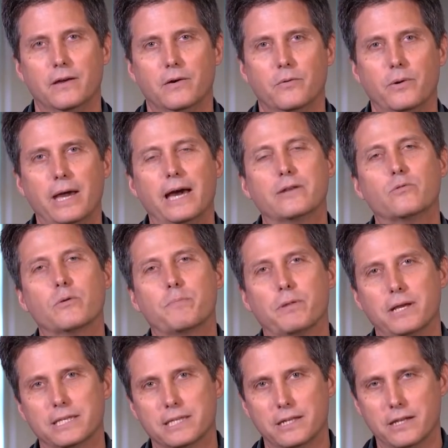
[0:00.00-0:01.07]
We had to
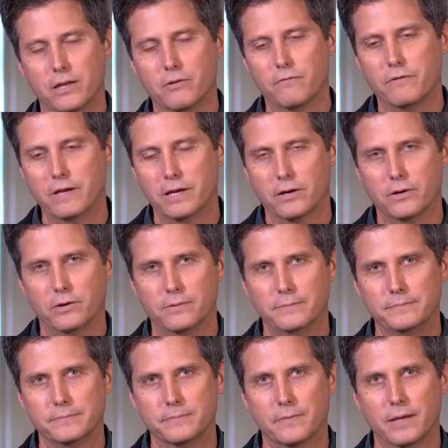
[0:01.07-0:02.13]
replace another vehicle,
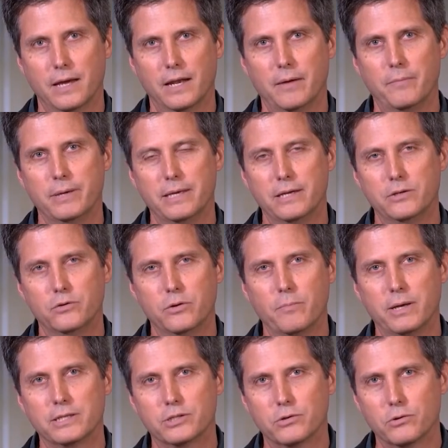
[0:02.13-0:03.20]
and I began doing
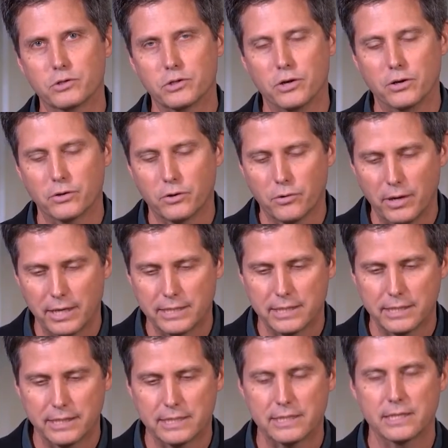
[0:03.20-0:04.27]
my search on
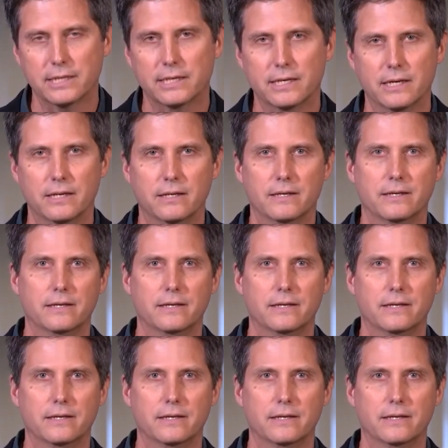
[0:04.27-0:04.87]
Craigslist again.